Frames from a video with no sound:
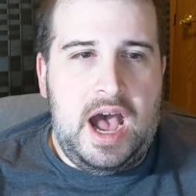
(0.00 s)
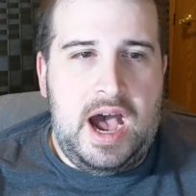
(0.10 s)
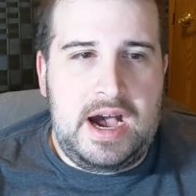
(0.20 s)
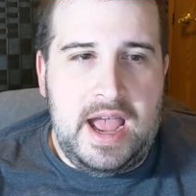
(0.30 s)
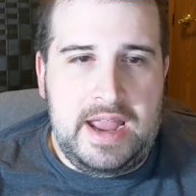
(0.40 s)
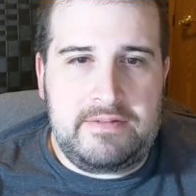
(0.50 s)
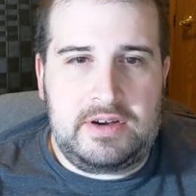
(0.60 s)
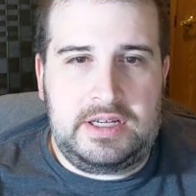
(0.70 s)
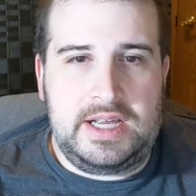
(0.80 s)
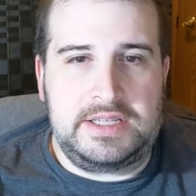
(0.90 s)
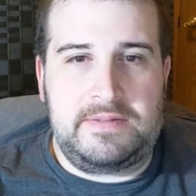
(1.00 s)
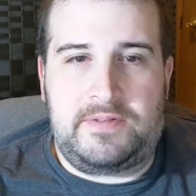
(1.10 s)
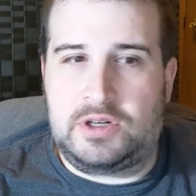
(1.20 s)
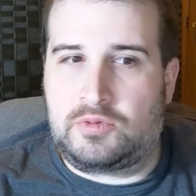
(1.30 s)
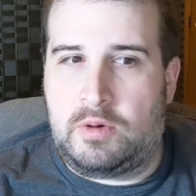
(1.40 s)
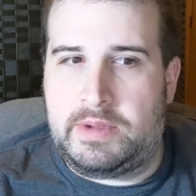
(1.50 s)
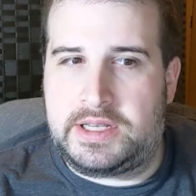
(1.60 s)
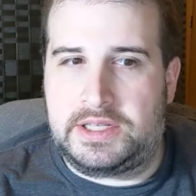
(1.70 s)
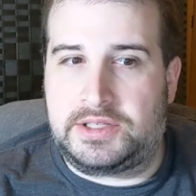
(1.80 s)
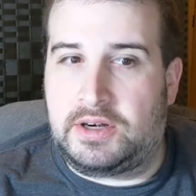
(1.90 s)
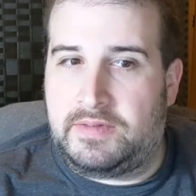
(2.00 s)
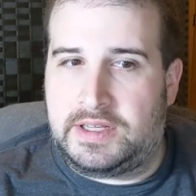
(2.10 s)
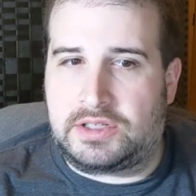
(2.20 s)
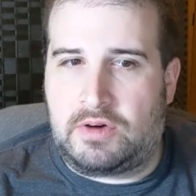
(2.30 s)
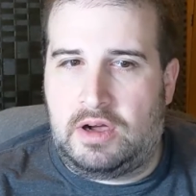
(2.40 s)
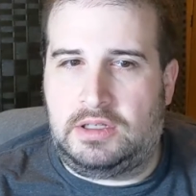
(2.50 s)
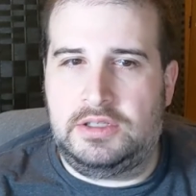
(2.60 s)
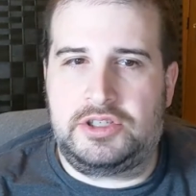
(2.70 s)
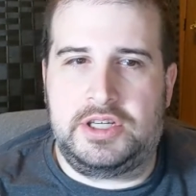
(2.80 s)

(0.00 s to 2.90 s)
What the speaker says: Avril is the first woman to serve in this role.